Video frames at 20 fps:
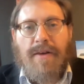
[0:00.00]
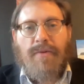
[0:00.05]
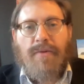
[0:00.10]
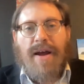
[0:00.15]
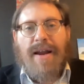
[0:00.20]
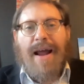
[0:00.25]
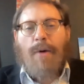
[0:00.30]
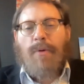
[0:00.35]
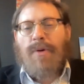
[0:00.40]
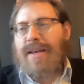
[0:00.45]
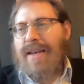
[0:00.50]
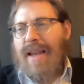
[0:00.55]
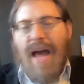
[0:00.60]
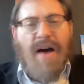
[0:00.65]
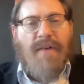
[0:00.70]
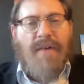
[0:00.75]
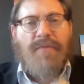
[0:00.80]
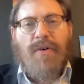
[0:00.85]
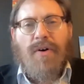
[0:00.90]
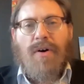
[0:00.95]
Right? I would
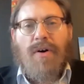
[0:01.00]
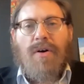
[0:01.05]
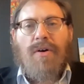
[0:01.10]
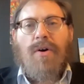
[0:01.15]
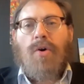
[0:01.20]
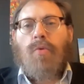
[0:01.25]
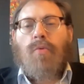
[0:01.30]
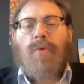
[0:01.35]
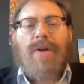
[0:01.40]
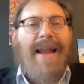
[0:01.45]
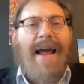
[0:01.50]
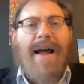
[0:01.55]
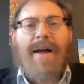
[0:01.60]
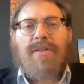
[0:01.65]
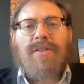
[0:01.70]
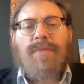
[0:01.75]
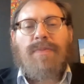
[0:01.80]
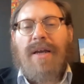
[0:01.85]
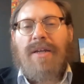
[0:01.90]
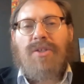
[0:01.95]
never
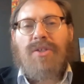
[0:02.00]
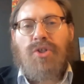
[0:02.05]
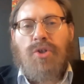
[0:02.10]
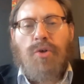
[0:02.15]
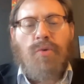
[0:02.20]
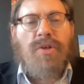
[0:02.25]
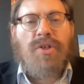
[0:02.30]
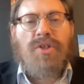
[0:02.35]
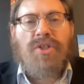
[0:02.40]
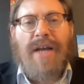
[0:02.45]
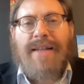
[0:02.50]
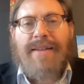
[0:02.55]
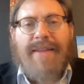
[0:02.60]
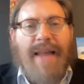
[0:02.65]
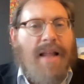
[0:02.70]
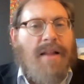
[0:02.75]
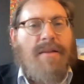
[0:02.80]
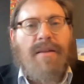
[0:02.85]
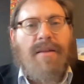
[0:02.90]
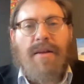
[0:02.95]
renounce my Jewish
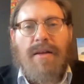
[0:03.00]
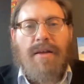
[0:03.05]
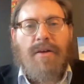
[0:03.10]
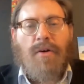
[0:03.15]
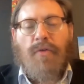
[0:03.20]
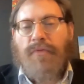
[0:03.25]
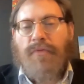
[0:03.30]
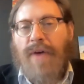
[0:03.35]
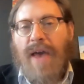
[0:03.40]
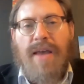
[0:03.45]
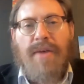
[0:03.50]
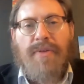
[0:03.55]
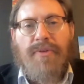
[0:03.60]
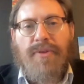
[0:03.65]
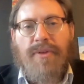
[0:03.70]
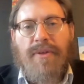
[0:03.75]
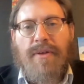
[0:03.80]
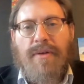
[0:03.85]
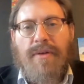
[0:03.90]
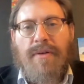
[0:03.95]
identity or faith,
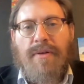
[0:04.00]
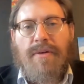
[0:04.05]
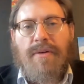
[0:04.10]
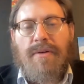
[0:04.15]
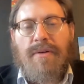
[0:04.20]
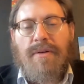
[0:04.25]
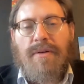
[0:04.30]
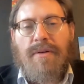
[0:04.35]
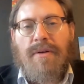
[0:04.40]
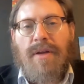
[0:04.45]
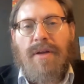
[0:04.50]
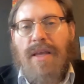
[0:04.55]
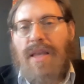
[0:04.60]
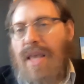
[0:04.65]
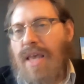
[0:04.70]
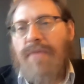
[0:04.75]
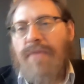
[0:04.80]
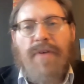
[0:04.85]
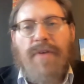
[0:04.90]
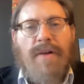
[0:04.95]

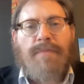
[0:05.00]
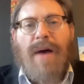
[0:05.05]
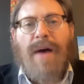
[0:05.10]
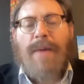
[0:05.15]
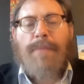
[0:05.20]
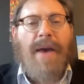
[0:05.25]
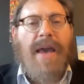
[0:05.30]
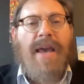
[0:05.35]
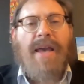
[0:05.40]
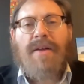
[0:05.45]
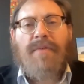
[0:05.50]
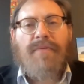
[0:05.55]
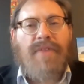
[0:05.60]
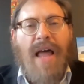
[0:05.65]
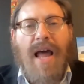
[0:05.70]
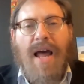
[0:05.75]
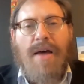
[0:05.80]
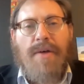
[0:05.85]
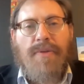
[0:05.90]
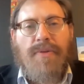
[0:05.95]
even by pain of
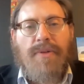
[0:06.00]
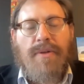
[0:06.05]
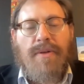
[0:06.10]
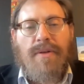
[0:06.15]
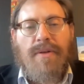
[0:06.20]
death.